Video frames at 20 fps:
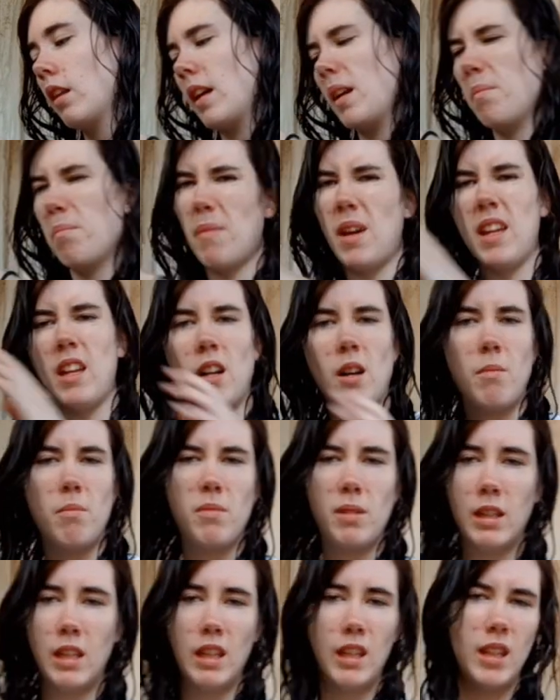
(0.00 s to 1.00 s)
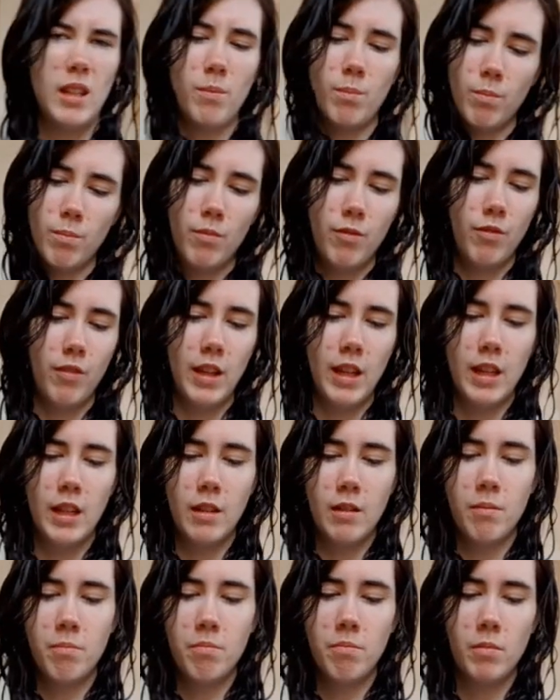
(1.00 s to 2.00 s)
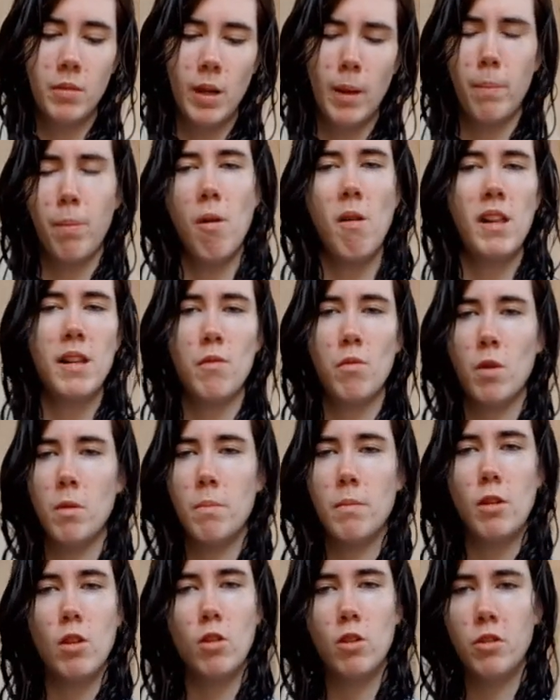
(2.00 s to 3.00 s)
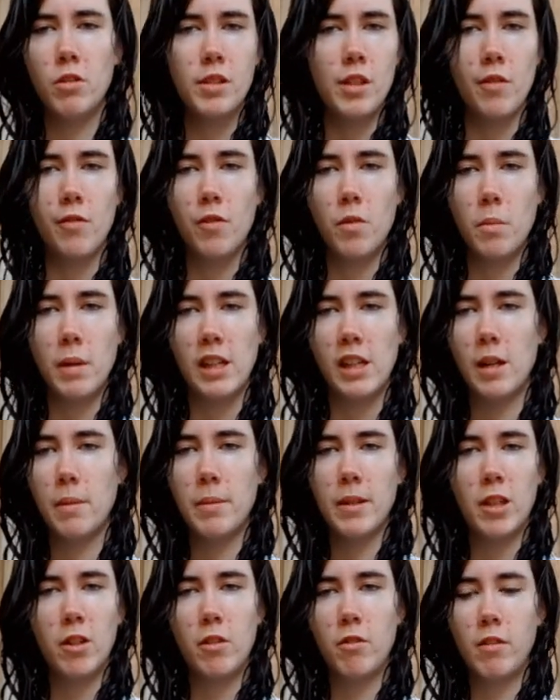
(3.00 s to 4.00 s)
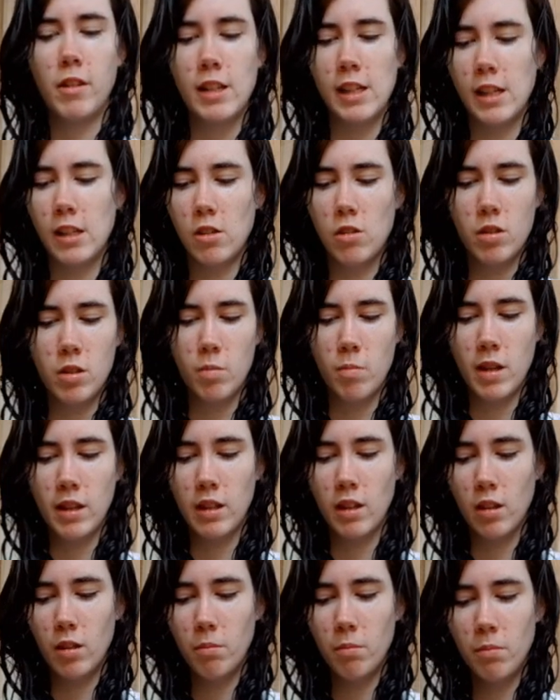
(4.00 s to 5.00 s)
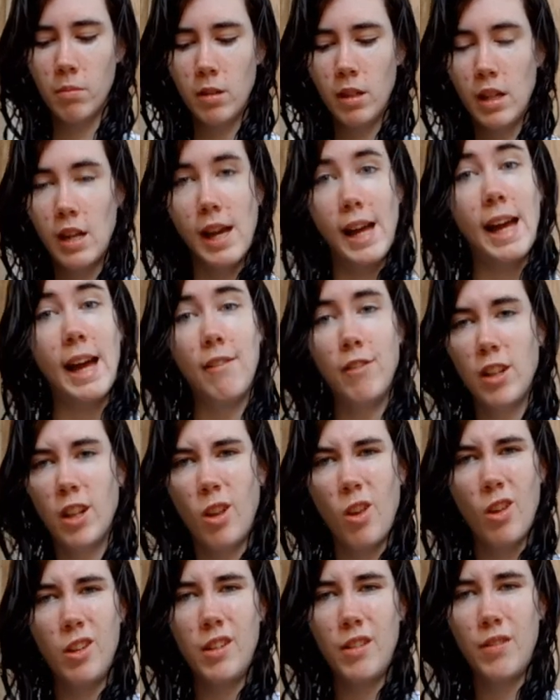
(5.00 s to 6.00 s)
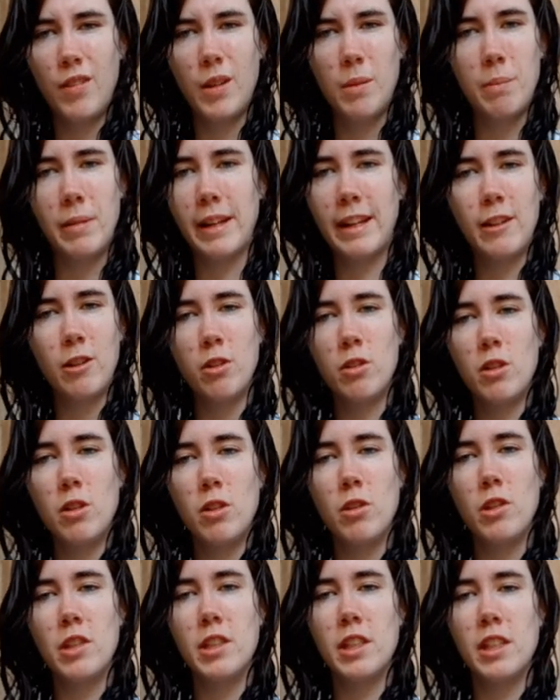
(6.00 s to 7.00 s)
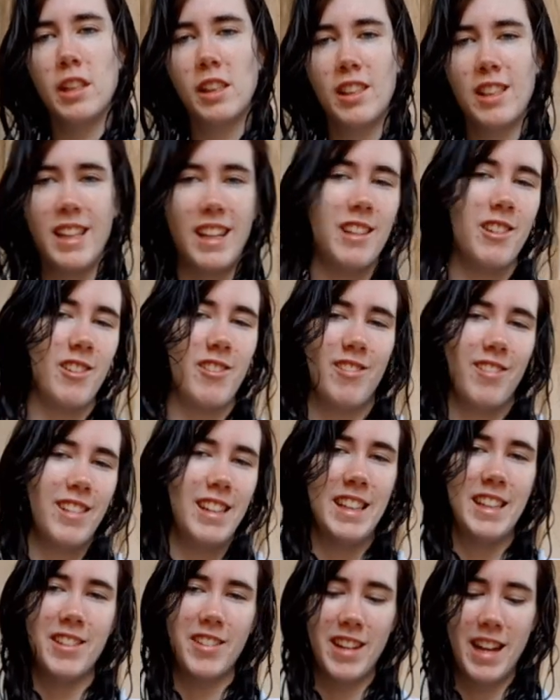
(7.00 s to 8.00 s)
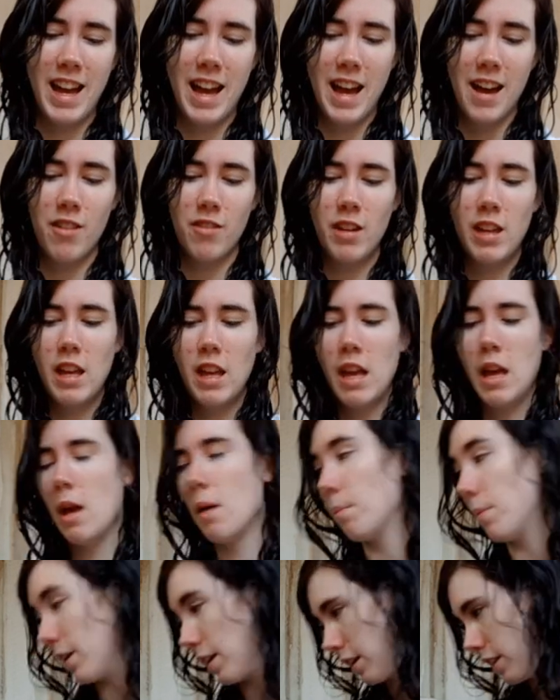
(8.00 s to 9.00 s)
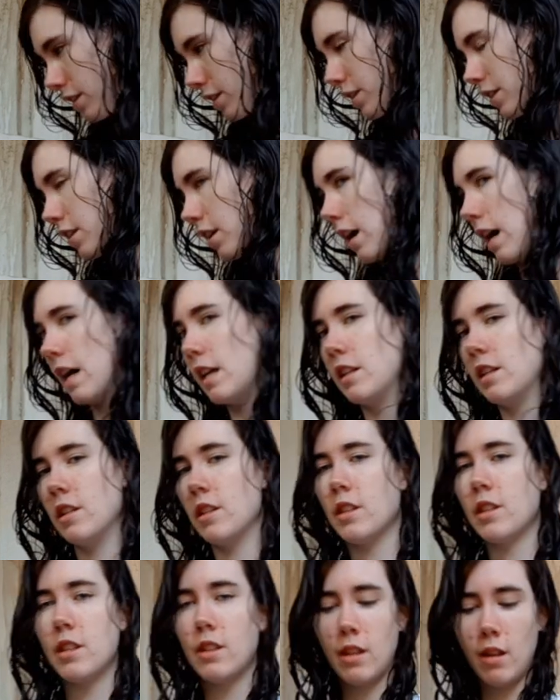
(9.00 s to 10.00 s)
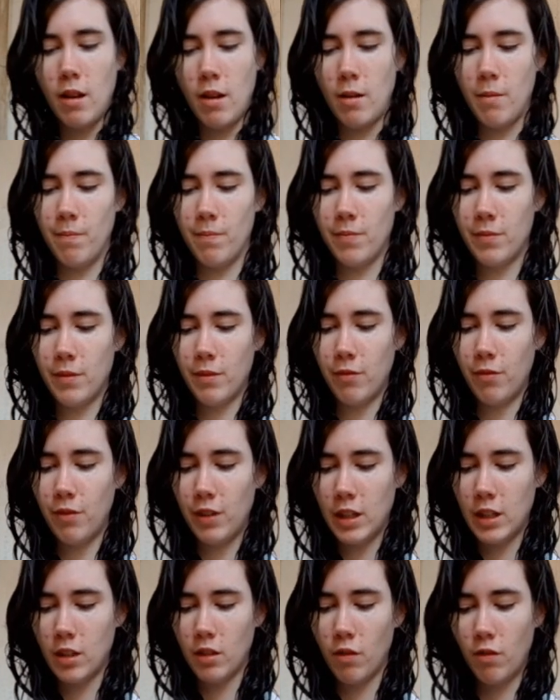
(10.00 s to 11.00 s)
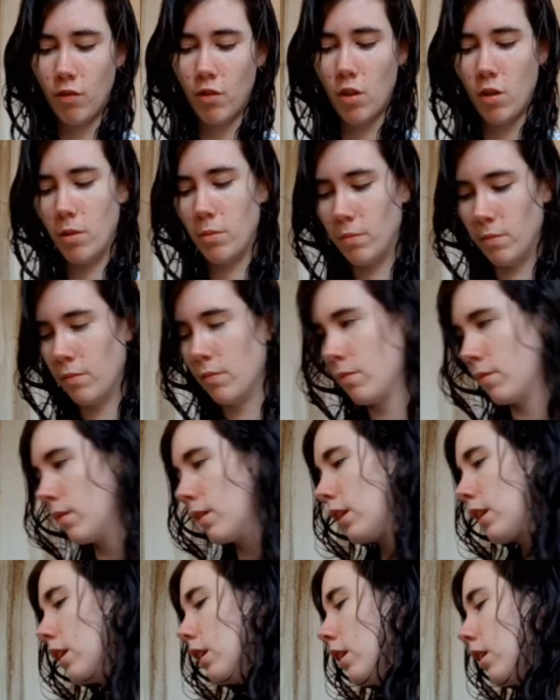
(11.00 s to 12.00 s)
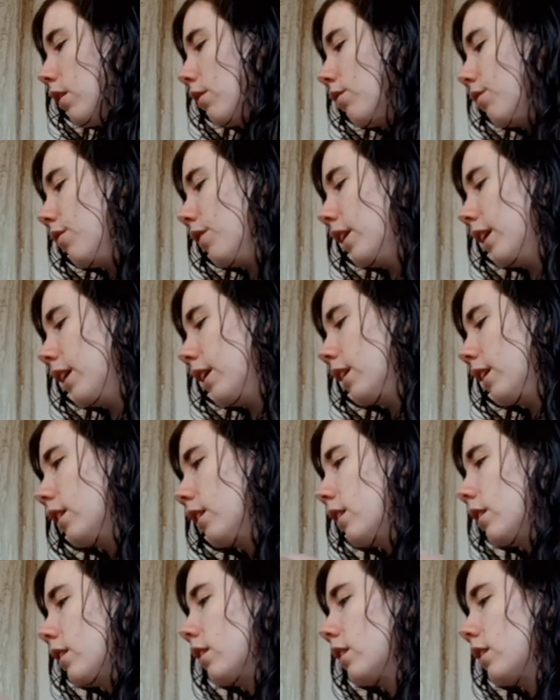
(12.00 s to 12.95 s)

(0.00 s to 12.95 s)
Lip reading: like makeup kit thing. I probably won't use it for makeup. I don't really use makeup. I have a lot of it, but I don't use it because I don't really know how. But inside is things from, I think,